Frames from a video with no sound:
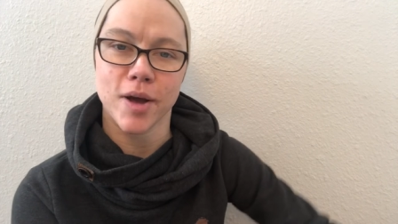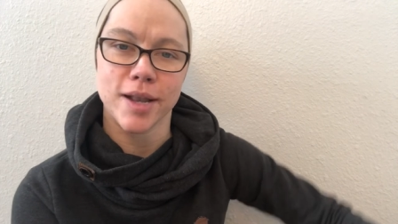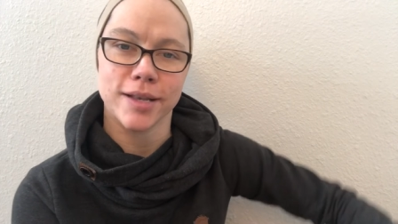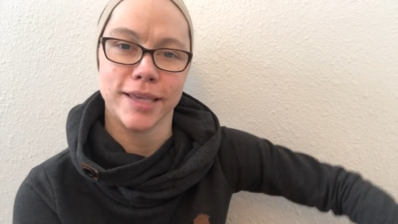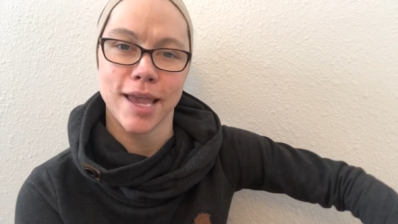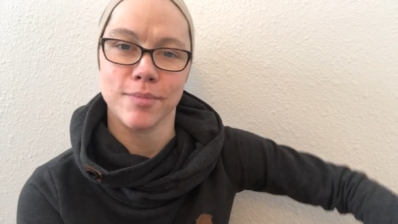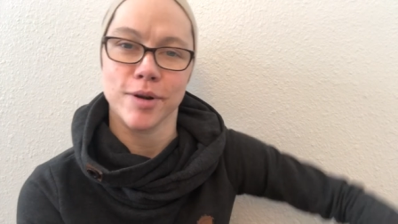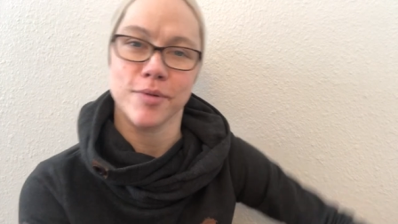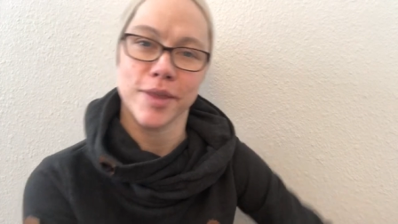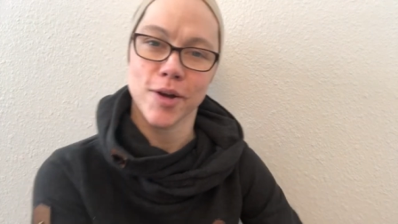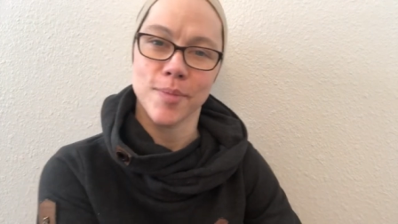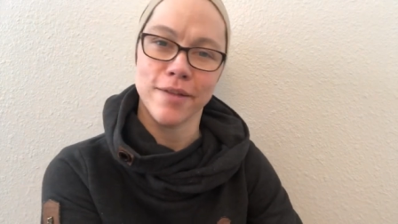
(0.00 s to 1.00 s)
on camera
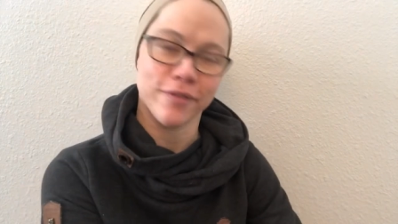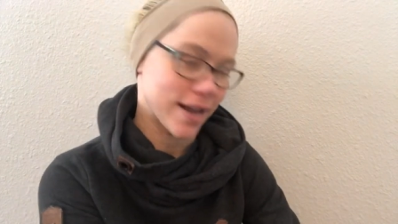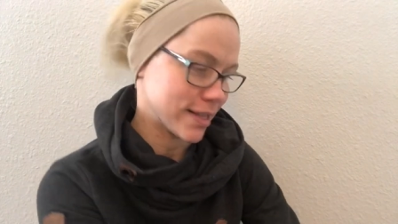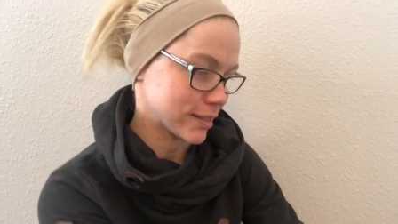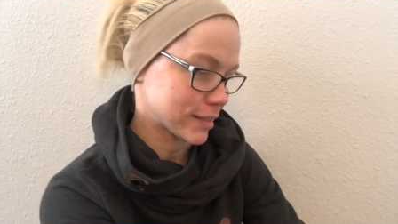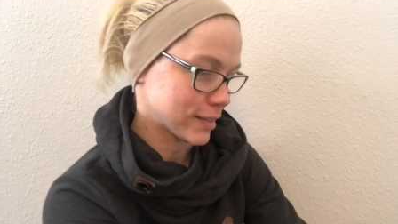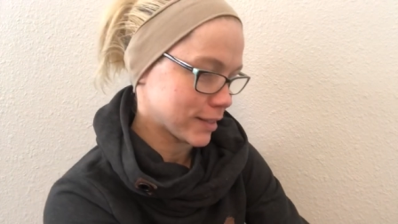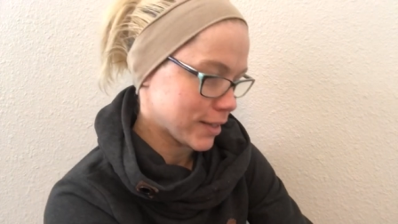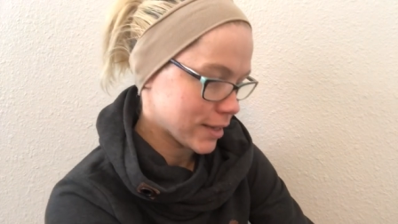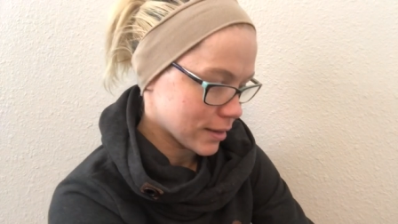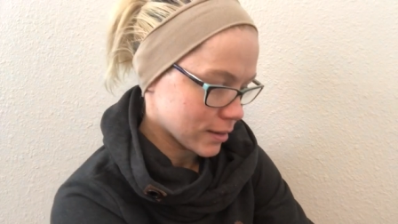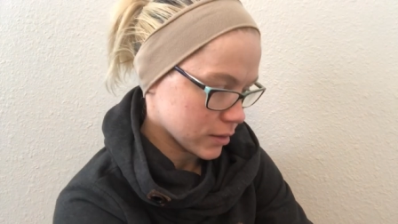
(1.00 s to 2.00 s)
with all my friends.
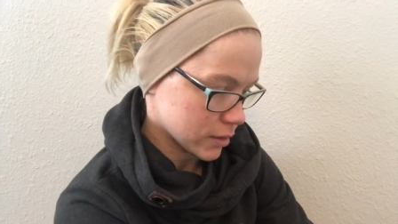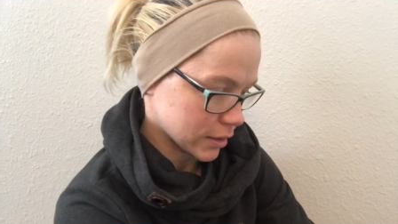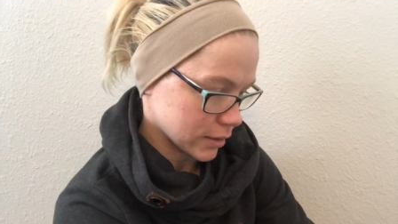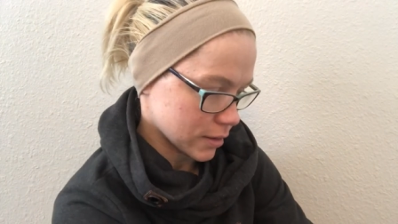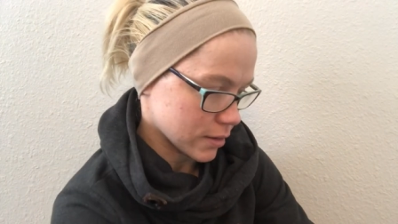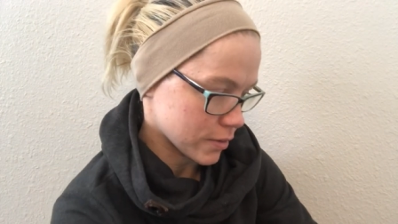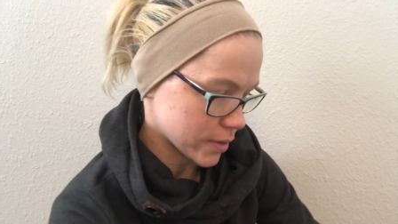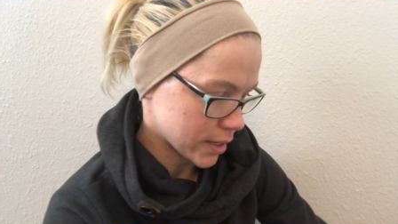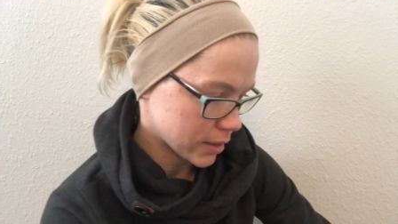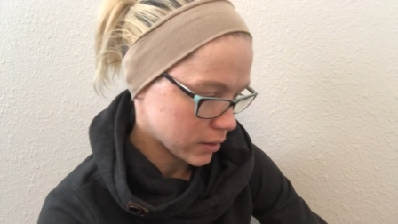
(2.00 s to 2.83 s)
So